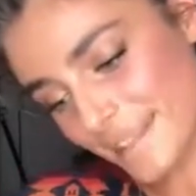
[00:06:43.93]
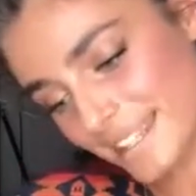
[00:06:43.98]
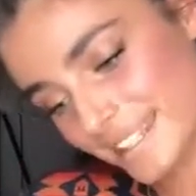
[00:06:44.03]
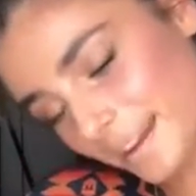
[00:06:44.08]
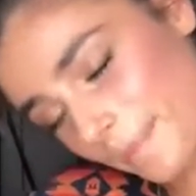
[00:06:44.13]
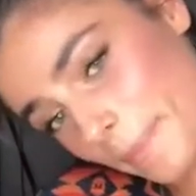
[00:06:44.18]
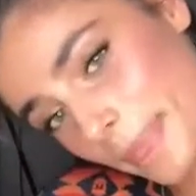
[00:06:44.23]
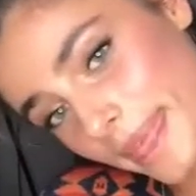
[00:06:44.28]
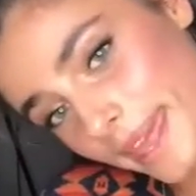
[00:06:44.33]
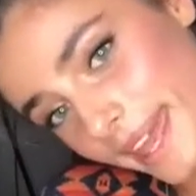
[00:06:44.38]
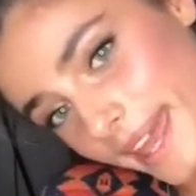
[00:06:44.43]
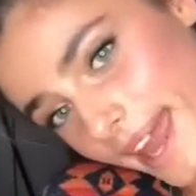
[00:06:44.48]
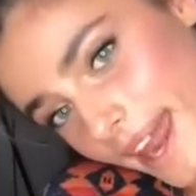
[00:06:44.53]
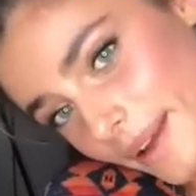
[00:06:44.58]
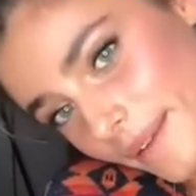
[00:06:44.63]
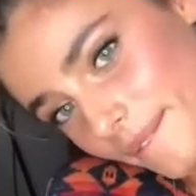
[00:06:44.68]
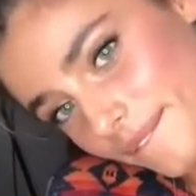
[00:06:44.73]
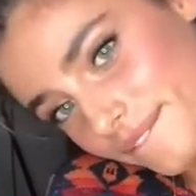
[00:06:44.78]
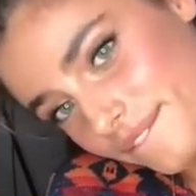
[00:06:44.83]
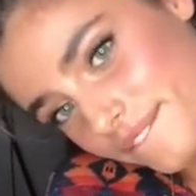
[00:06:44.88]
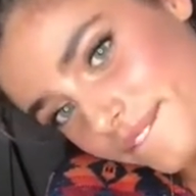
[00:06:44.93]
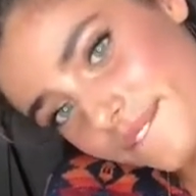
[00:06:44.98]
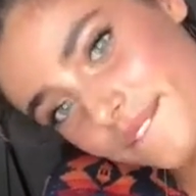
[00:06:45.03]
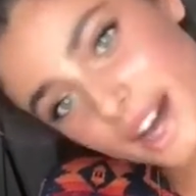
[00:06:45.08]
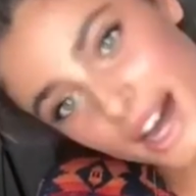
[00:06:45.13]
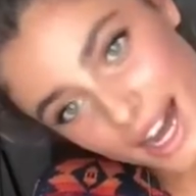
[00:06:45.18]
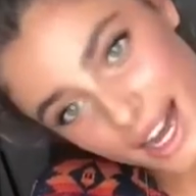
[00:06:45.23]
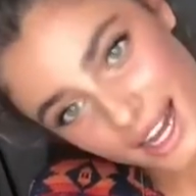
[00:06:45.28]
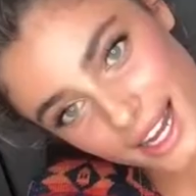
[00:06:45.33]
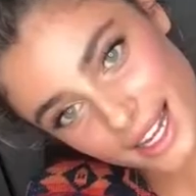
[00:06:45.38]
Something kind of
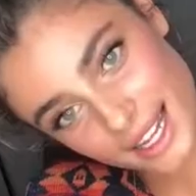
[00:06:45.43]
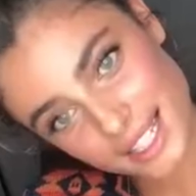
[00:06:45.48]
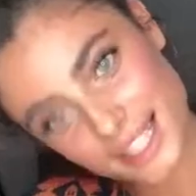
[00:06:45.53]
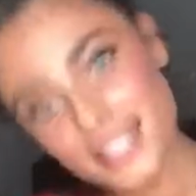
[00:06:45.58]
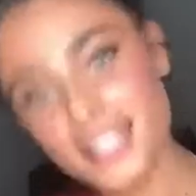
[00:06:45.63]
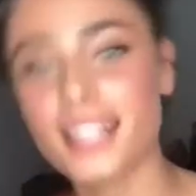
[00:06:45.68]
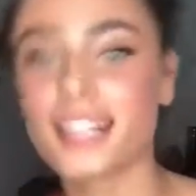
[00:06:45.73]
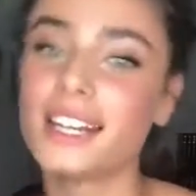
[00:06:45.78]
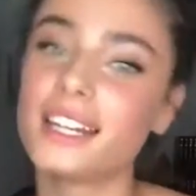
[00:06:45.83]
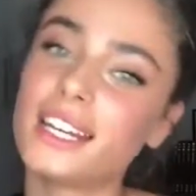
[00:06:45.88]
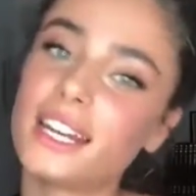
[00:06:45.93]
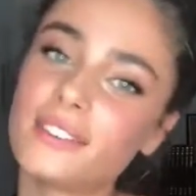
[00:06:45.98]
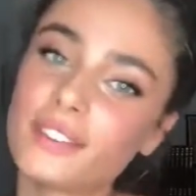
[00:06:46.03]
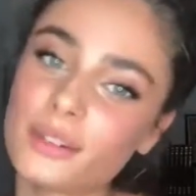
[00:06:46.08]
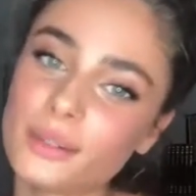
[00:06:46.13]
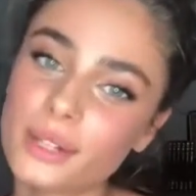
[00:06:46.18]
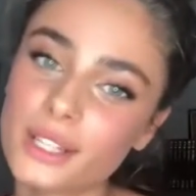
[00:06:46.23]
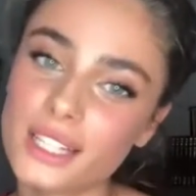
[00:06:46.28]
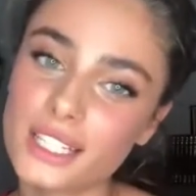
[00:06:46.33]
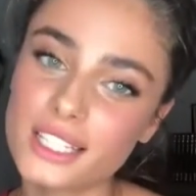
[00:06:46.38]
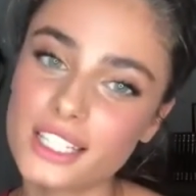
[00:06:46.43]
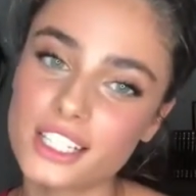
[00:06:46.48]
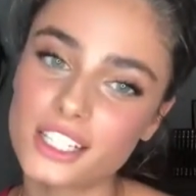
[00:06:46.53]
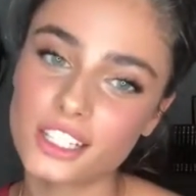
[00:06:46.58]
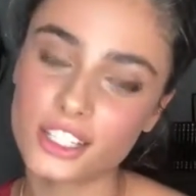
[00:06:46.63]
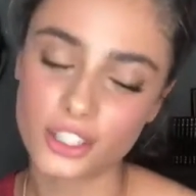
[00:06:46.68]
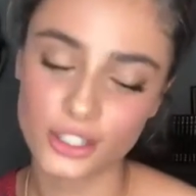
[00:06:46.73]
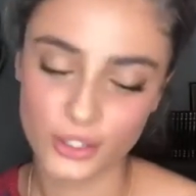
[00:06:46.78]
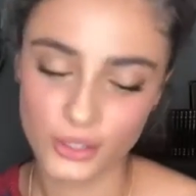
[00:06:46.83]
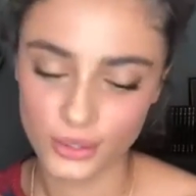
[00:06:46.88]
fun that I never really
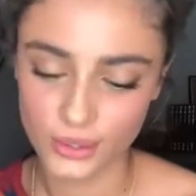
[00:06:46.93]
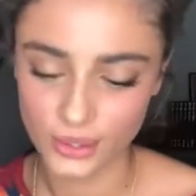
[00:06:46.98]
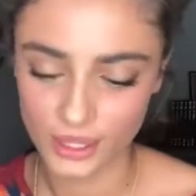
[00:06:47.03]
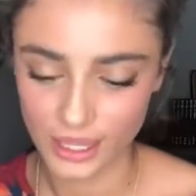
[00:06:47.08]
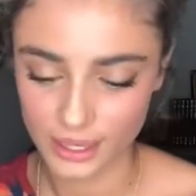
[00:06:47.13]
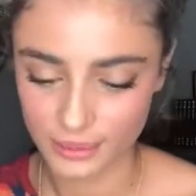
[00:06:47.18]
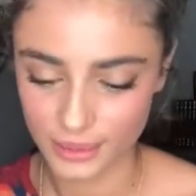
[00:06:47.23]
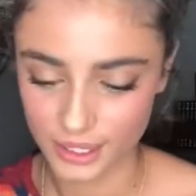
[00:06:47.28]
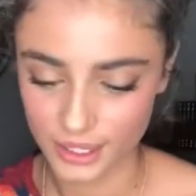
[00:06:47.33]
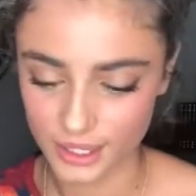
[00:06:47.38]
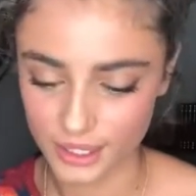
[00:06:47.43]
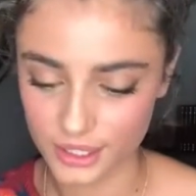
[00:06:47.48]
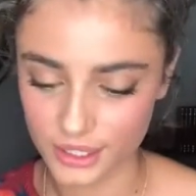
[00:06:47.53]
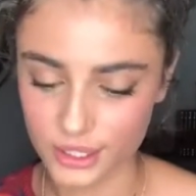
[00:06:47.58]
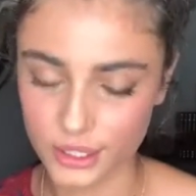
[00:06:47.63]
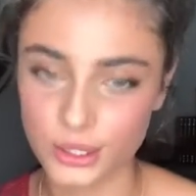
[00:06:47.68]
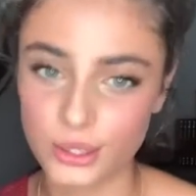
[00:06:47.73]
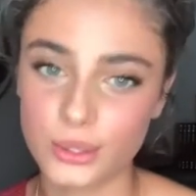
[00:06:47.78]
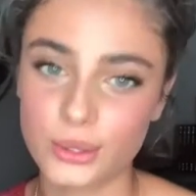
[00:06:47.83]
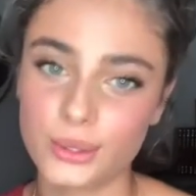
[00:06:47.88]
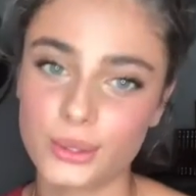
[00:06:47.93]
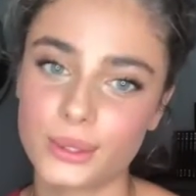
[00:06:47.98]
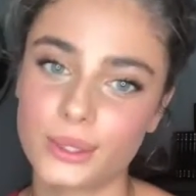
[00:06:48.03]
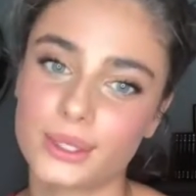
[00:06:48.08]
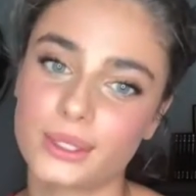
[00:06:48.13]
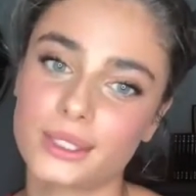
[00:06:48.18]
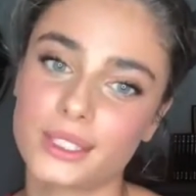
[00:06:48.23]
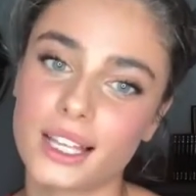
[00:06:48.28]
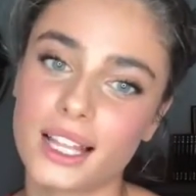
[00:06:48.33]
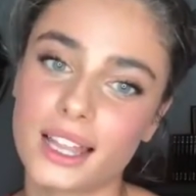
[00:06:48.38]
do. I'm gonna do
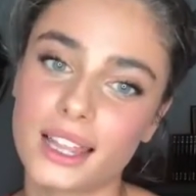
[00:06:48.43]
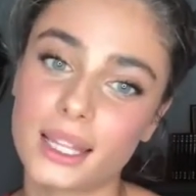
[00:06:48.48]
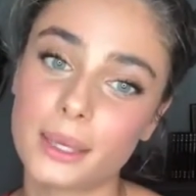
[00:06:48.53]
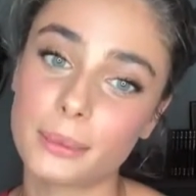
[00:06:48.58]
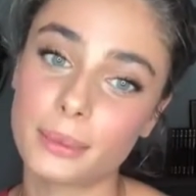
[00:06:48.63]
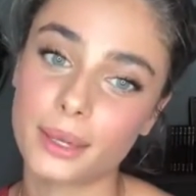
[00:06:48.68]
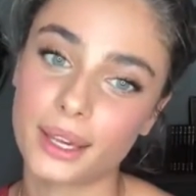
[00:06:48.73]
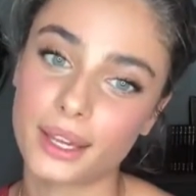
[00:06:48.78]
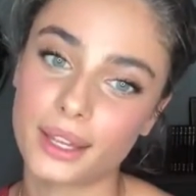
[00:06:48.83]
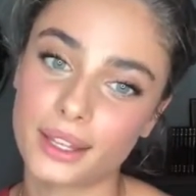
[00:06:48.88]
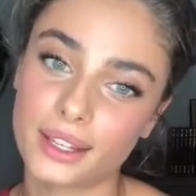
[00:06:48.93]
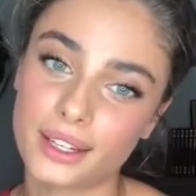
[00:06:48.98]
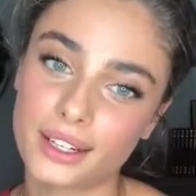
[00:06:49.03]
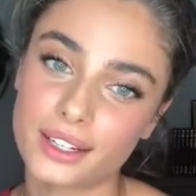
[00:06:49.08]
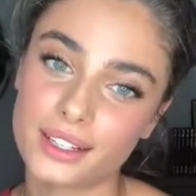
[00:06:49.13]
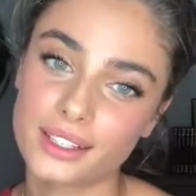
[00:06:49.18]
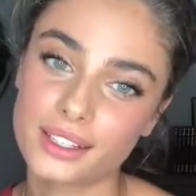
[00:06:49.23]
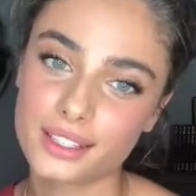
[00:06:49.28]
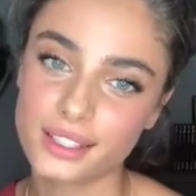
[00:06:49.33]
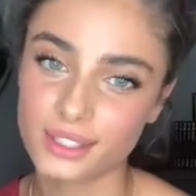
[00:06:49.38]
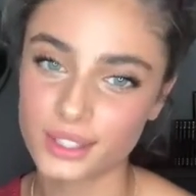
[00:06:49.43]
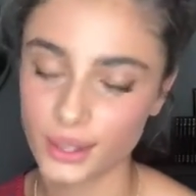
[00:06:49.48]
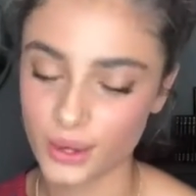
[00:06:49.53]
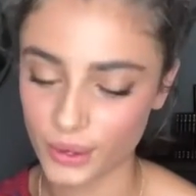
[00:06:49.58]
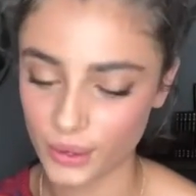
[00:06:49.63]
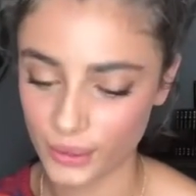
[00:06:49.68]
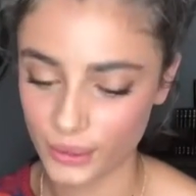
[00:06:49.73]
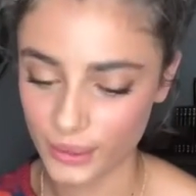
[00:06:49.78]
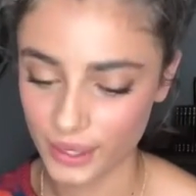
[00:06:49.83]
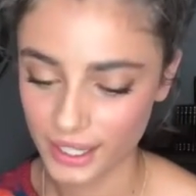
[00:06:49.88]
a lip color.
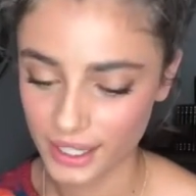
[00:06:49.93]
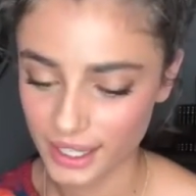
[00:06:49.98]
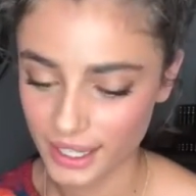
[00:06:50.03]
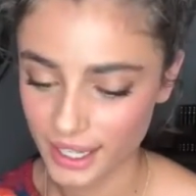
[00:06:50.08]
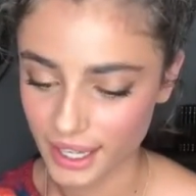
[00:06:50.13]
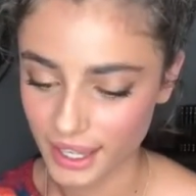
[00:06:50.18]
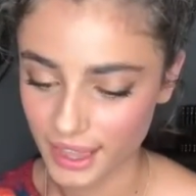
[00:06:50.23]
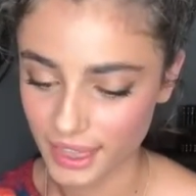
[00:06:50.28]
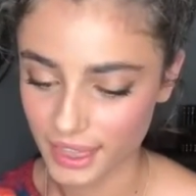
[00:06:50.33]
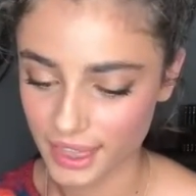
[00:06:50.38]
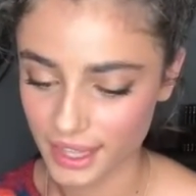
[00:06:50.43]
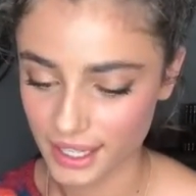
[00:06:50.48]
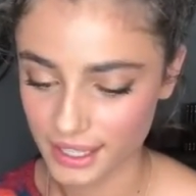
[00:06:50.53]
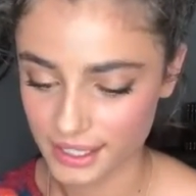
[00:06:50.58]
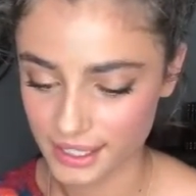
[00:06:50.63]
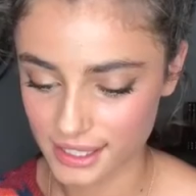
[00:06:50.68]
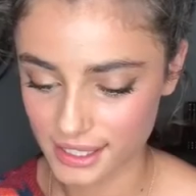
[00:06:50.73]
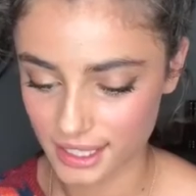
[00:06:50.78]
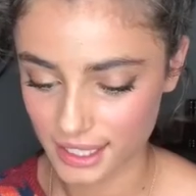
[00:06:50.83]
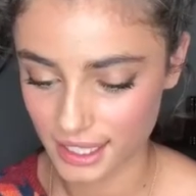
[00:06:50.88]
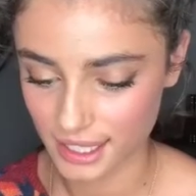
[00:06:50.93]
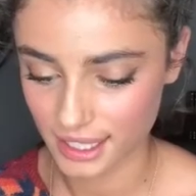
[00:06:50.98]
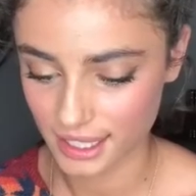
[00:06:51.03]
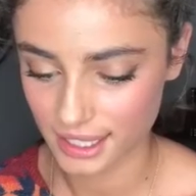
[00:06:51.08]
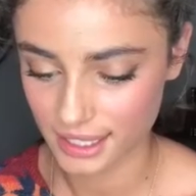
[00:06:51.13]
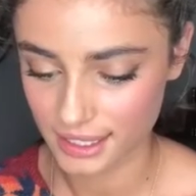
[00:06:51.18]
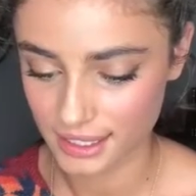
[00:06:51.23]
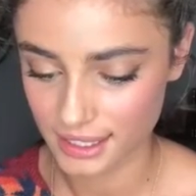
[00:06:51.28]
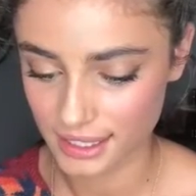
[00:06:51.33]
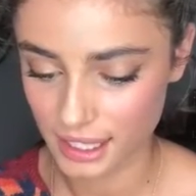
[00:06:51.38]
So this
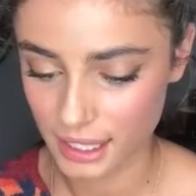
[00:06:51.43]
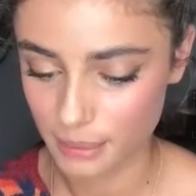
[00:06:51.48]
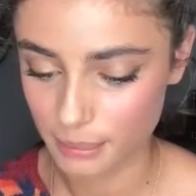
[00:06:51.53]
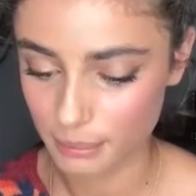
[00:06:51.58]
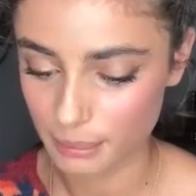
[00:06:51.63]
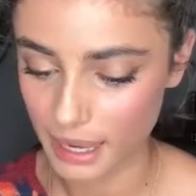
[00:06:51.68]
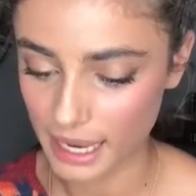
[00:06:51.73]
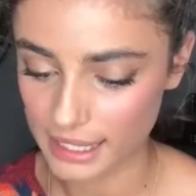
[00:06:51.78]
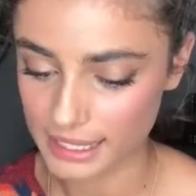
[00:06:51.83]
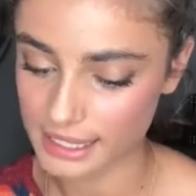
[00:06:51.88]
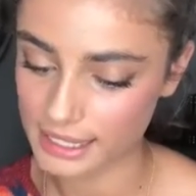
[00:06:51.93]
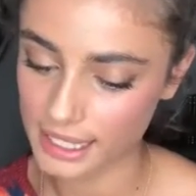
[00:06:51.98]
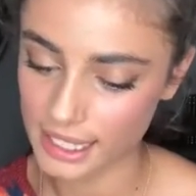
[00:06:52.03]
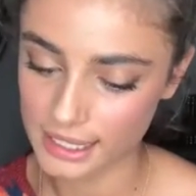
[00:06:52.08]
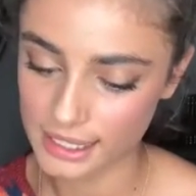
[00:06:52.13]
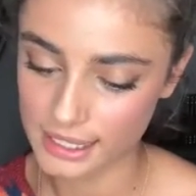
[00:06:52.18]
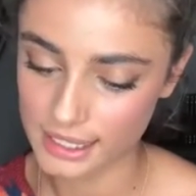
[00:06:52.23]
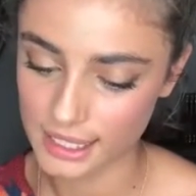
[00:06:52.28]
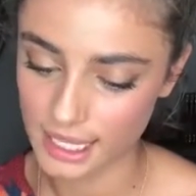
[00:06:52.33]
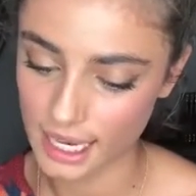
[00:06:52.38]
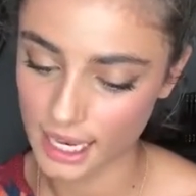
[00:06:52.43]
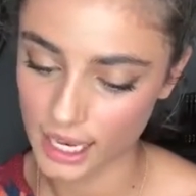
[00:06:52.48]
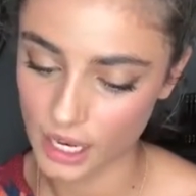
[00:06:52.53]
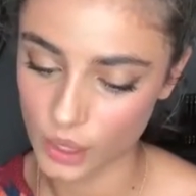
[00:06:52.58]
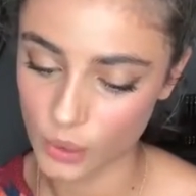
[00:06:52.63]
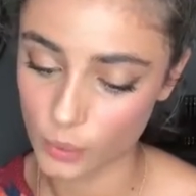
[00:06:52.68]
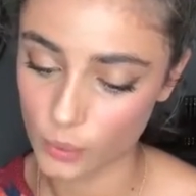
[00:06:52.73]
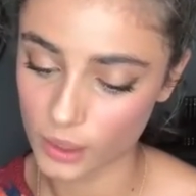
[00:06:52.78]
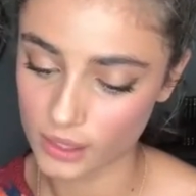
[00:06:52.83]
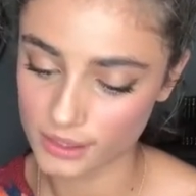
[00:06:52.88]
is
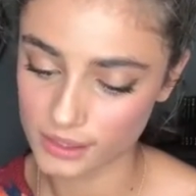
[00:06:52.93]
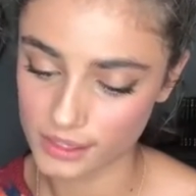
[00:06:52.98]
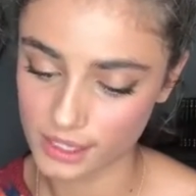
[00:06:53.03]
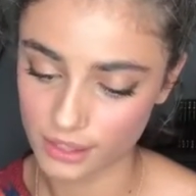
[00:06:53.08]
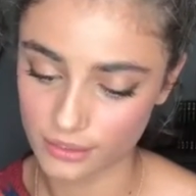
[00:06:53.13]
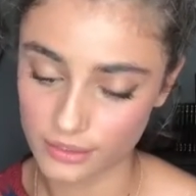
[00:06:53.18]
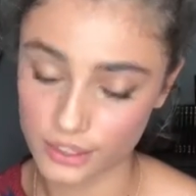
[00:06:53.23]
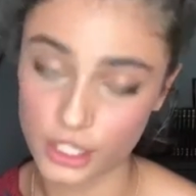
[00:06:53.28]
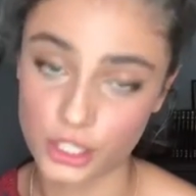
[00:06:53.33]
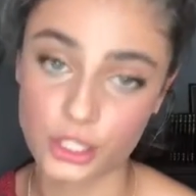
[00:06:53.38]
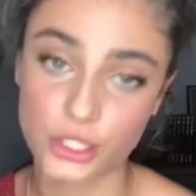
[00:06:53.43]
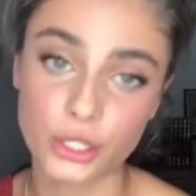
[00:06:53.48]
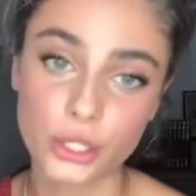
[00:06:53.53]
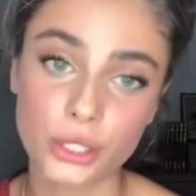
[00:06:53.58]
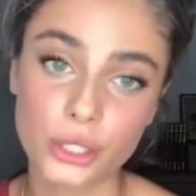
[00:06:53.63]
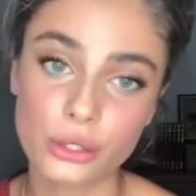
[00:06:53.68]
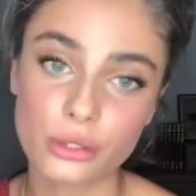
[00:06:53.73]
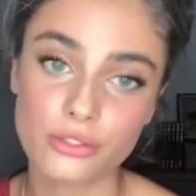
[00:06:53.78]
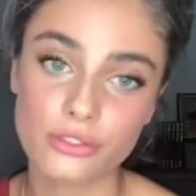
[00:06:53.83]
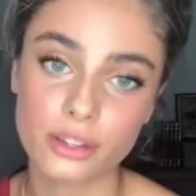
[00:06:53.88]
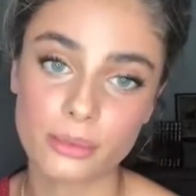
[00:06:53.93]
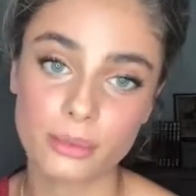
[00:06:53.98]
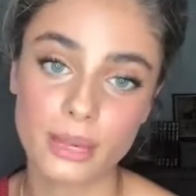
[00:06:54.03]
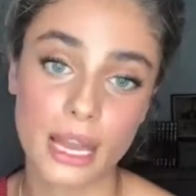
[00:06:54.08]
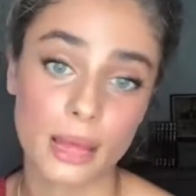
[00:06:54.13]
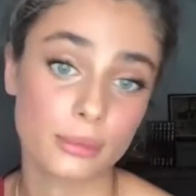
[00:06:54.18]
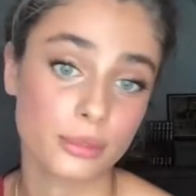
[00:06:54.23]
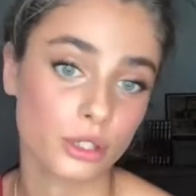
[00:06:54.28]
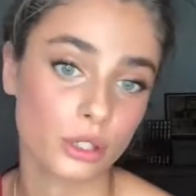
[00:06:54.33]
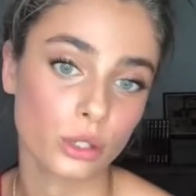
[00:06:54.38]
Impaciente 172 from
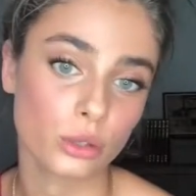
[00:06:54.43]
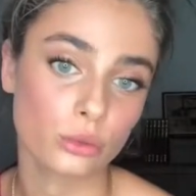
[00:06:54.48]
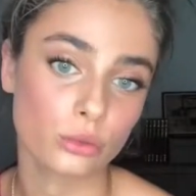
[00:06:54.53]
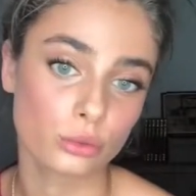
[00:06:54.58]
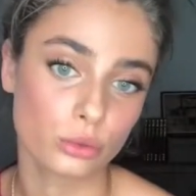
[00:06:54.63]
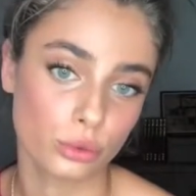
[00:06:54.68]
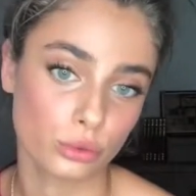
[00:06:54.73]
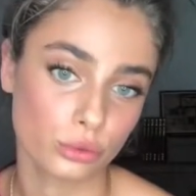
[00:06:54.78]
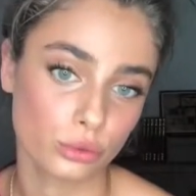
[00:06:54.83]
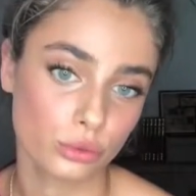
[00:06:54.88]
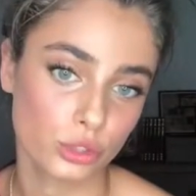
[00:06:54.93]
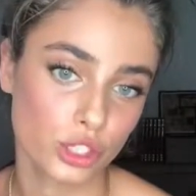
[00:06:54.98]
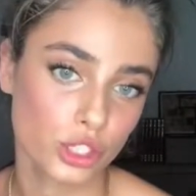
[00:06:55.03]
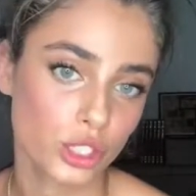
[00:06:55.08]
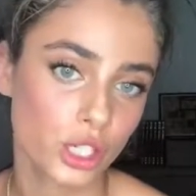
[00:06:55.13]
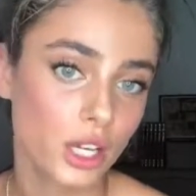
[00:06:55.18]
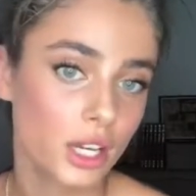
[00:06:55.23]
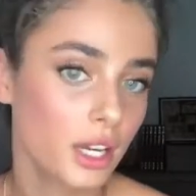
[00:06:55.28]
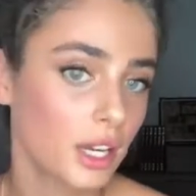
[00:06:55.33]
L'Absolu Rouge.